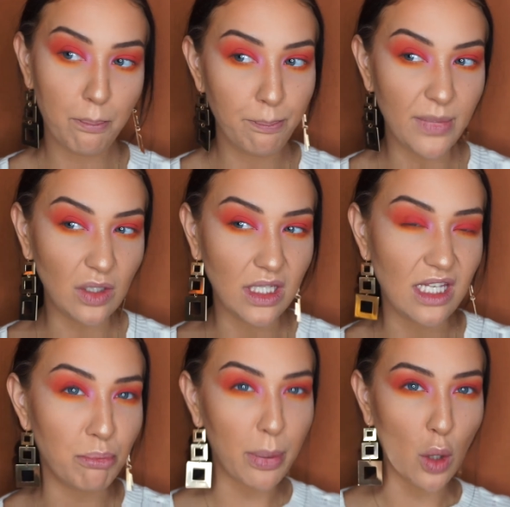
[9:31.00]

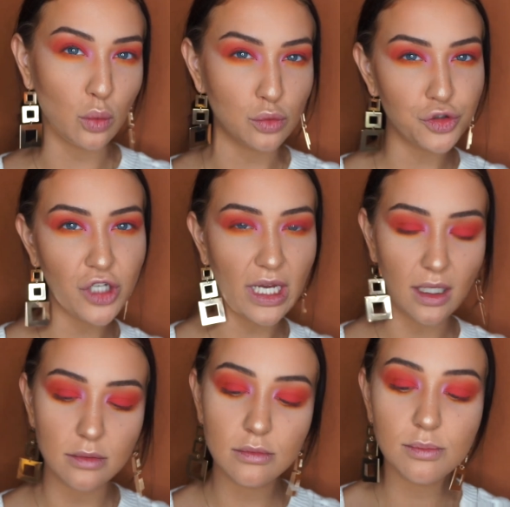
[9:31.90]
milky bone
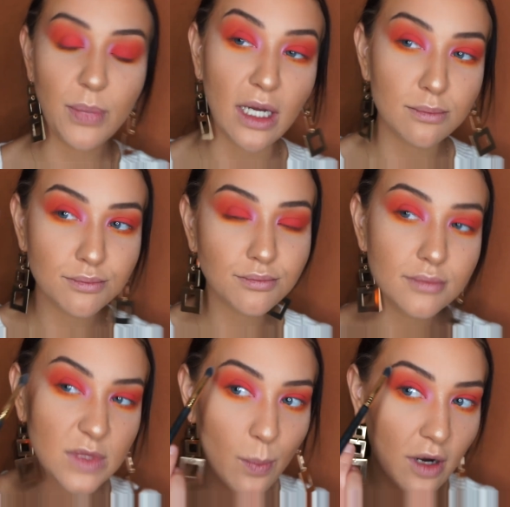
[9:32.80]
shade, but
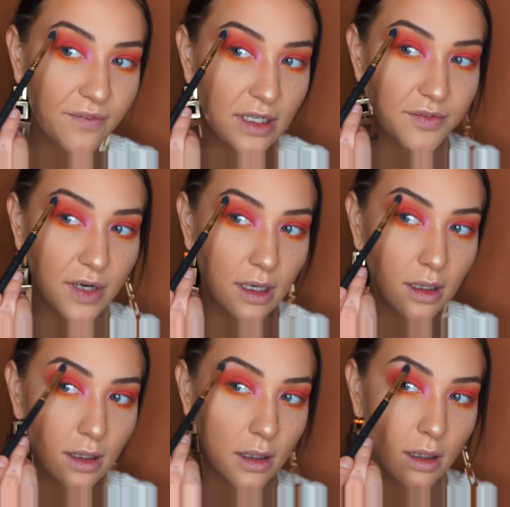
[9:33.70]
it's perfect for
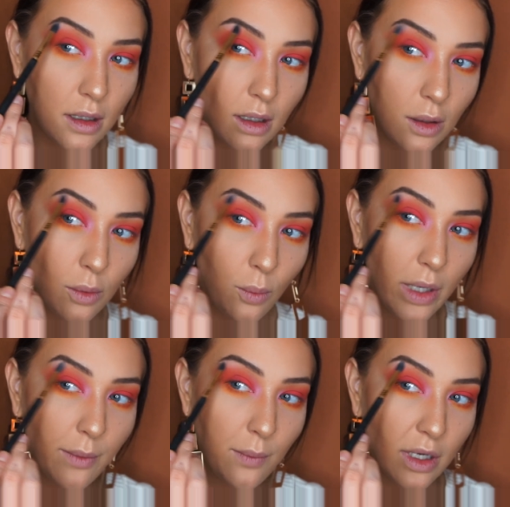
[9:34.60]

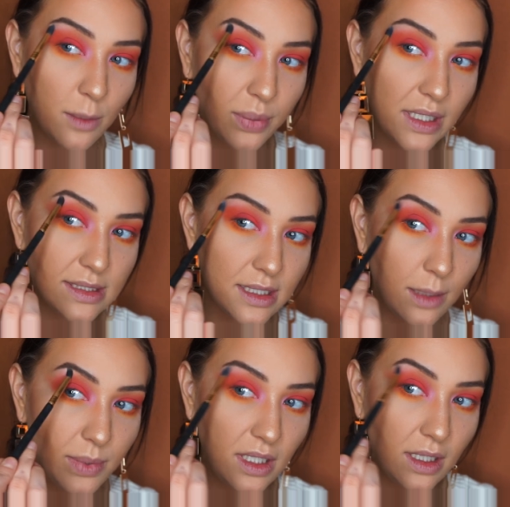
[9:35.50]
where we want to place it
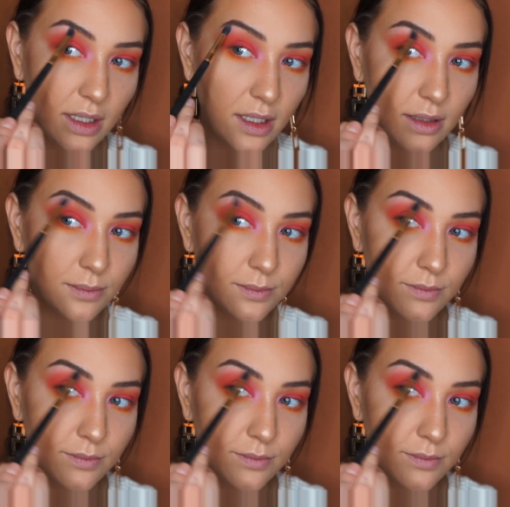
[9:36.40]
up here.